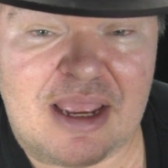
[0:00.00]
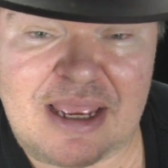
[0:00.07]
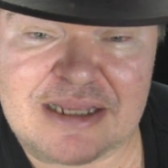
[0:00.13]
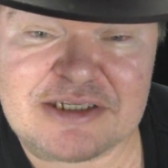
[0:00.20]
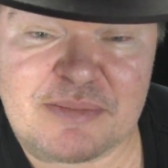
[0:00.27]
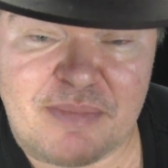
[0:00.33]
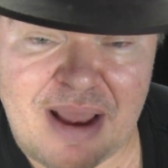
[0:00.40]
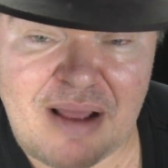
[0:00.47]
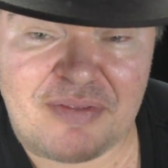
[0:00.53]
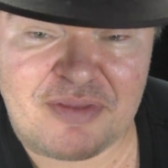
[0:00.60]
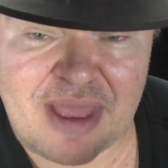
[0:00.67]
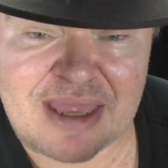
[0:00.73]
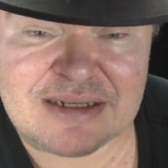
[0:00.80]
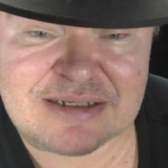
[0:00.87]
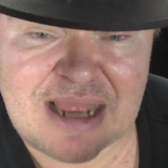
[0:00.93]
It's about
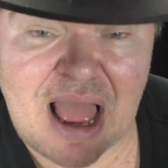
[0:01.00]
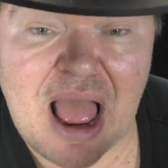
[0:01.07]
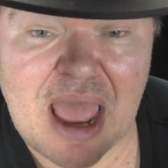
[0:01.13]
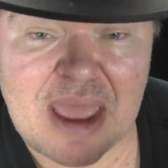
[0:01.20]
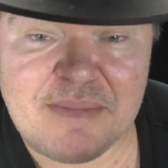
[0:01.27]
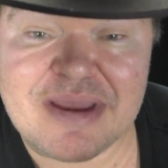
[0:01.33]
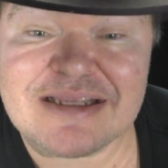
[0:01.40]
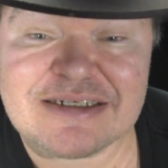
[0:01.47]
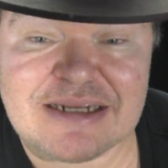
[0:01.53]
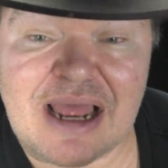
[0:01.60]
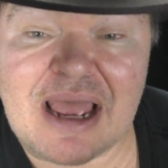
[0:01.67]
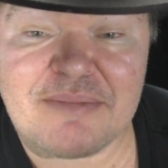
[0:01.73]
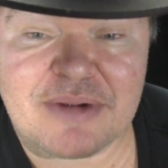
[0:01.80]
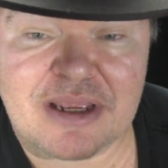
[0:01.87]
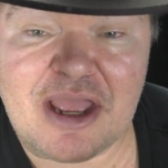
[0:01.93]
that time. It's time to